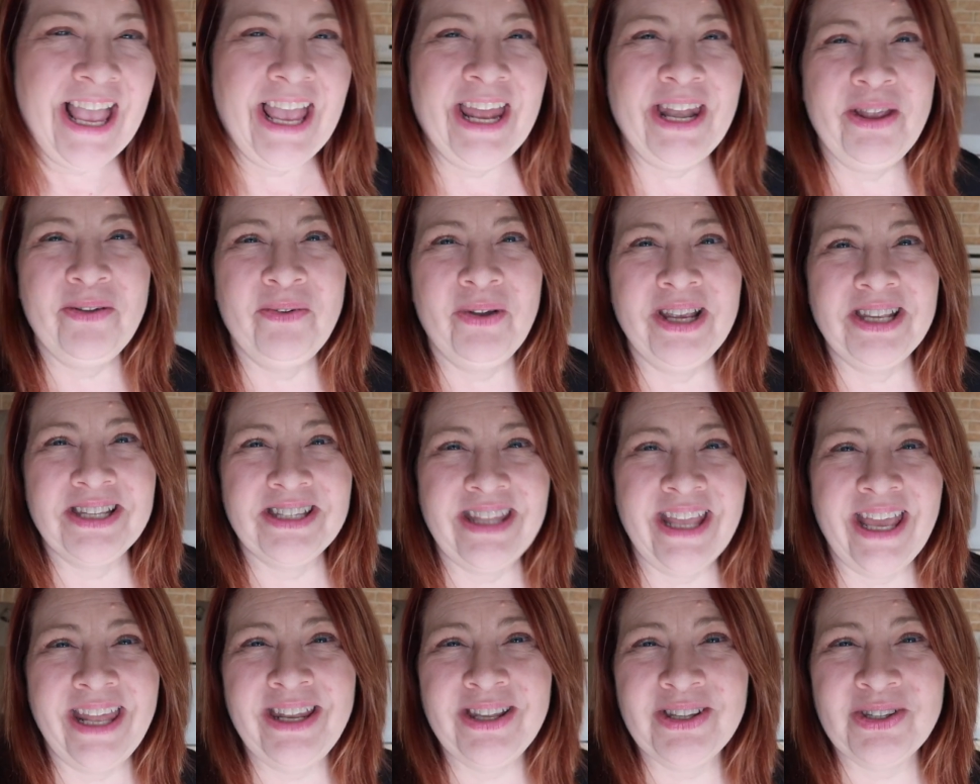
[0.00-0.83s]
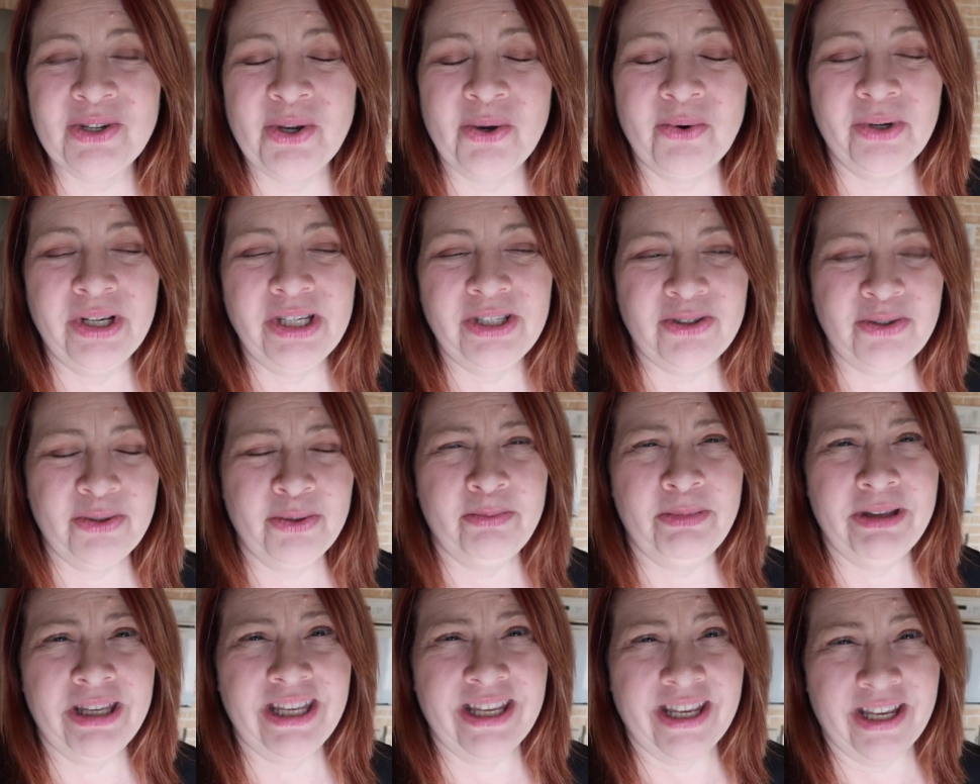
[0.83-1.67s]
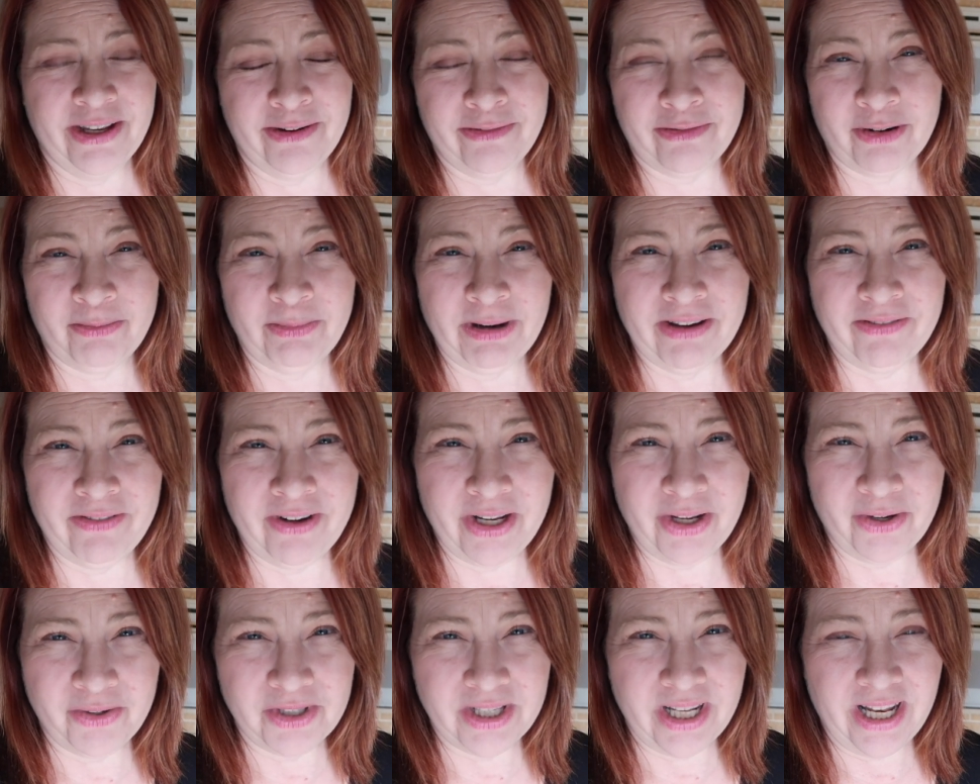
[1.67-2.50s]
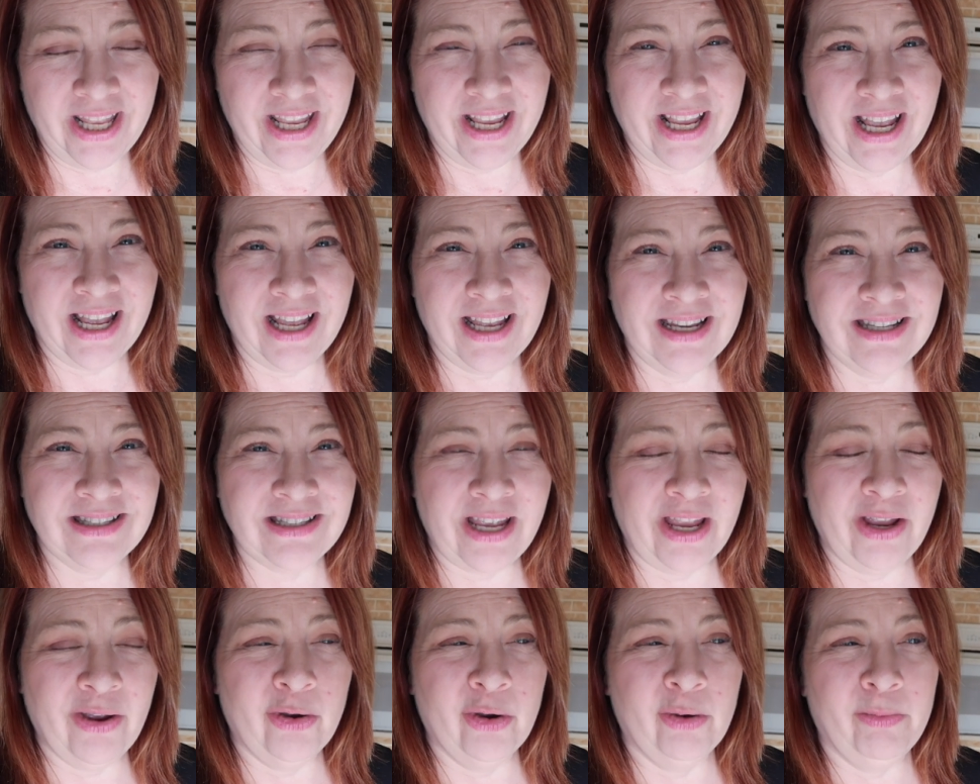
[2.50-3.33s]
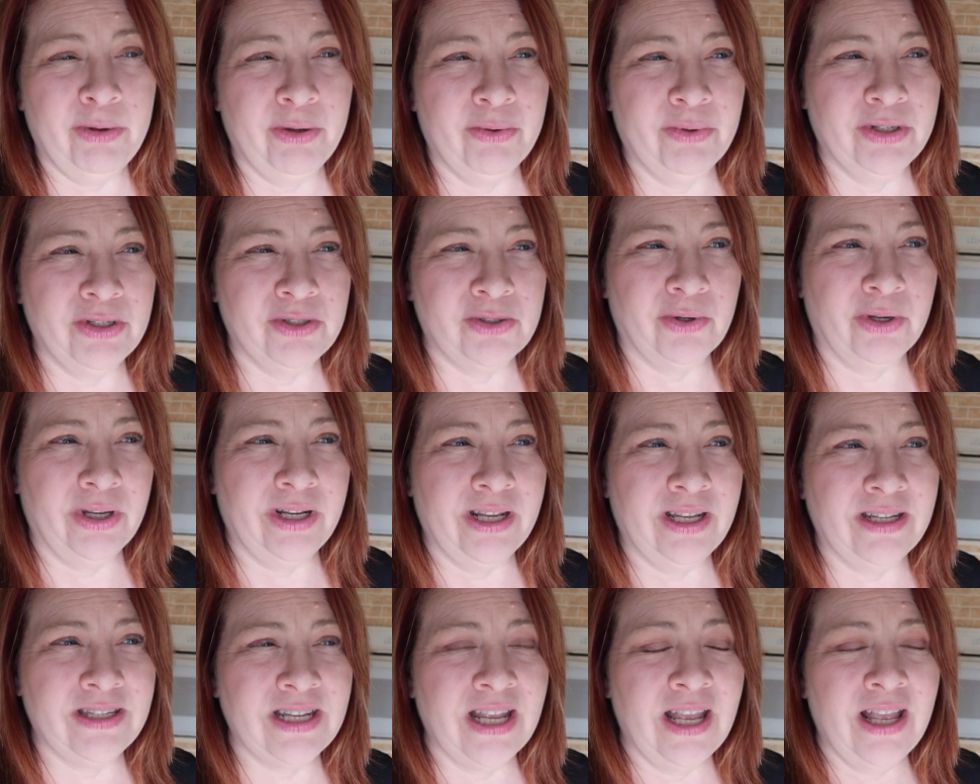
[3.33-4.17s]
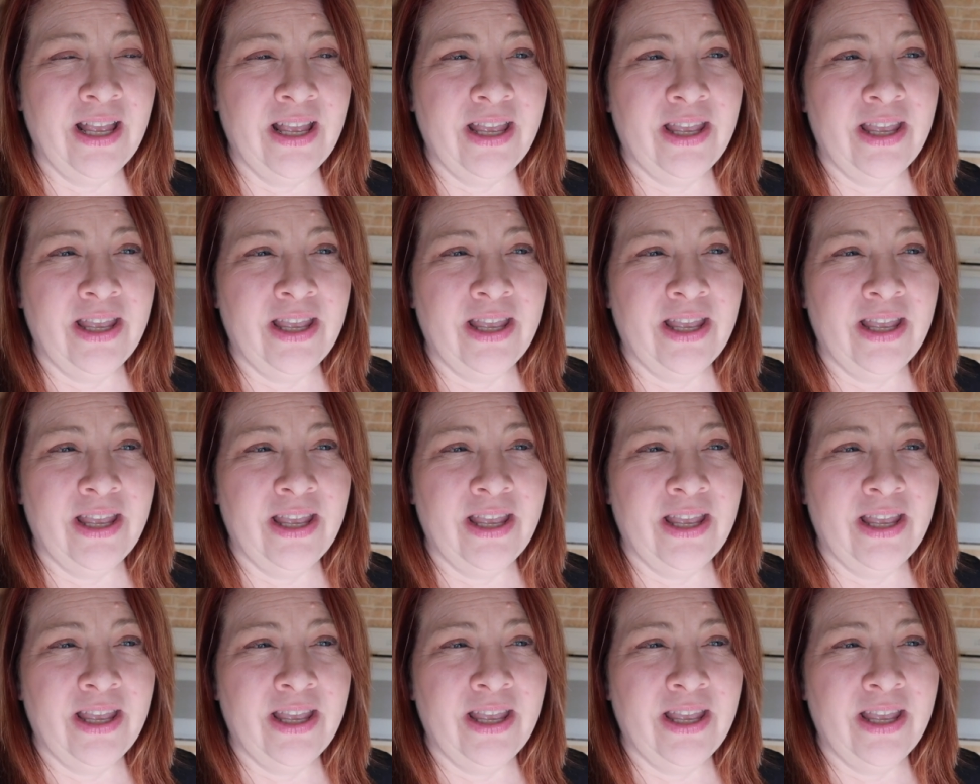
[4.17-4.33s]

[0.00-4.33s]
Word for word: Anyways, that is going to be it for my video today, guys. I hope you enjoyed it.